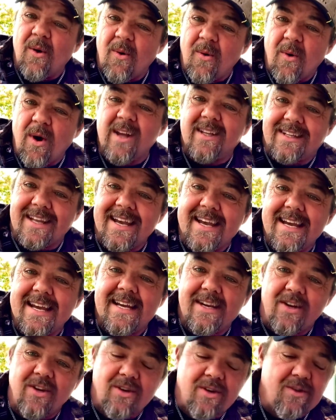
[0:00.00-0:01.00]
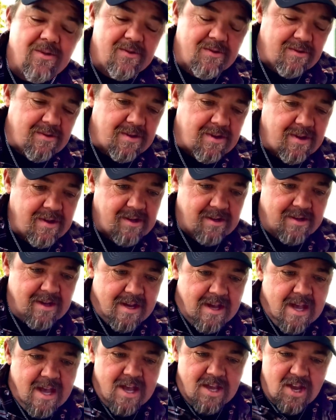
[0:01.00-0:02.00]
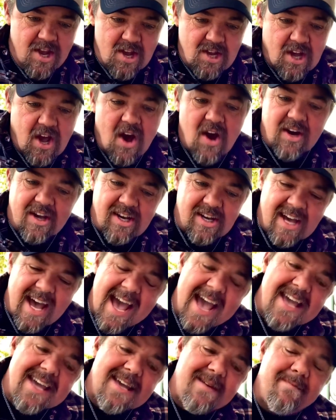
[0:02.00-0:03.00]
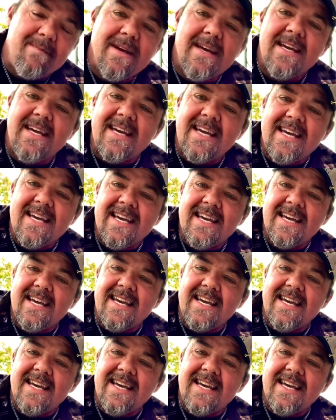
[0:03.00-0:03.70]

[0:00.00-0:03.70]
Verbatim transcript: what they do. You're gonna hate me.